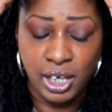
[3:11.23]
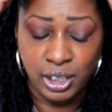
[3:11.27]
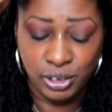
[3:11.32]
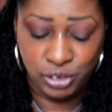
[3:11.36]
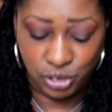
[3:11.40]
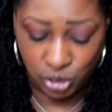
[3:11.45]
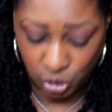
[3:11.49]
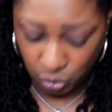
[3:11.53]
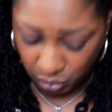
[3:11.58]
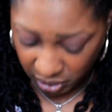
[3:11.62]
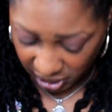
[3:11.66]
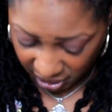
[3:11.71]

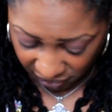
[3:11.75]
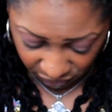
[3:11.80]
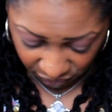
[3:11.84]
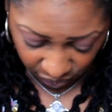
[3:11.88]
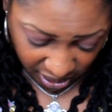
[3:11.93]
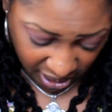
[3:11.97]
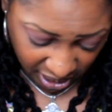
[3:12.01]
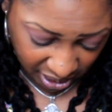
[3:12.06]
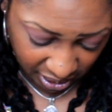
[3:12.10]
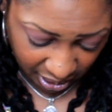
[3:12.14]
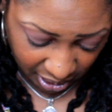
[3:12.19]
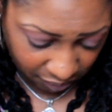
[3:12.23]
So even
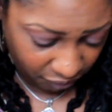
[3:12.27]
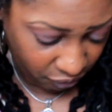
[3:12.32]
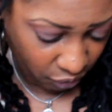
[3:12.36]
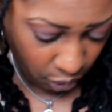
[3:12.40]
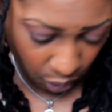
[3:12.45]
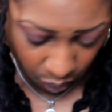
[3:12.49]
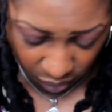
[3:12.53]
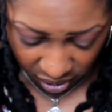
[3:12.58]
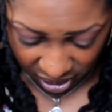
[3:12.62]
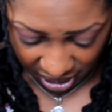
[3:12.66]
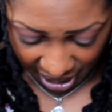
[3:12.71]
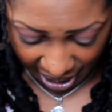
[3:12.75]
when I lean
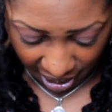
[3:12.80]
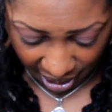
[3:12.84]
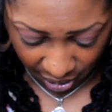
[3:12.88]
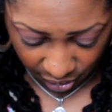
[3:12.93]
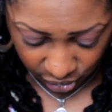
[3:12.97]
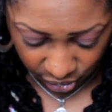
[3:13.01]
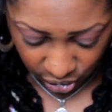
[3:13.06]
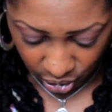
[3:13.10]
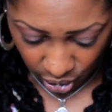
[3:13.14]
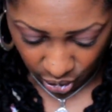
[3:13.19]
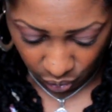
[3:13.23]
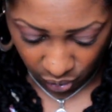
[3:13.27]
forward now,
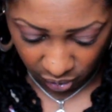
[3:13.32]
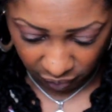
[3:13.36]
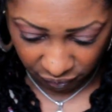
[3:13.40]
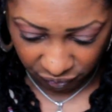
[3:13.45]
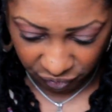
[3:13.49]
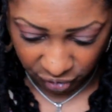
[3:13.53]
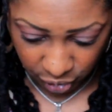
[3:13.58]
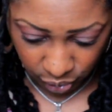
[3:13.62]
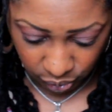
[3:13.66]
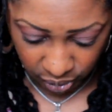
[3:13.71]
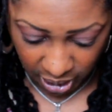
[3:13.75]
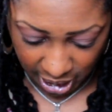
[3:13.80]
you know, a
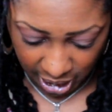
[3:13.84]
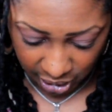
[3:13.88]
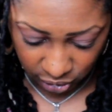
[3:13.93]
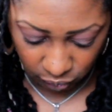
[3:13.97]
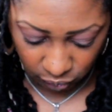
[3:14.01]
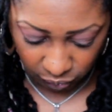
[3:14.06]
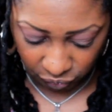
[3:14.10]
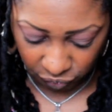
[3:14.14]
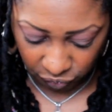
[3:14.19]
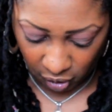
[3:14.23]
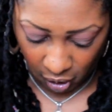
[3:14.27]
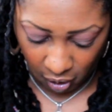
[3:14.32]
few
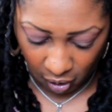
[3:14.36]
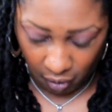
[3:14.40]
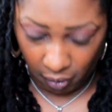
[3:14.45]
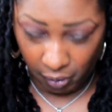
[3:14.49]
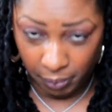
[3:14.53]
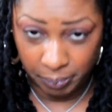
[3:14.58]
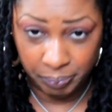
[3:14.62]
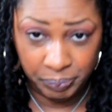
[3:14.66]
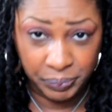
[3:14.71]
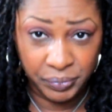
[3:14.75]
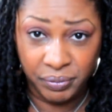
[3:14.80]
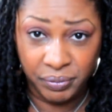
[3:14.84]
locks will fall,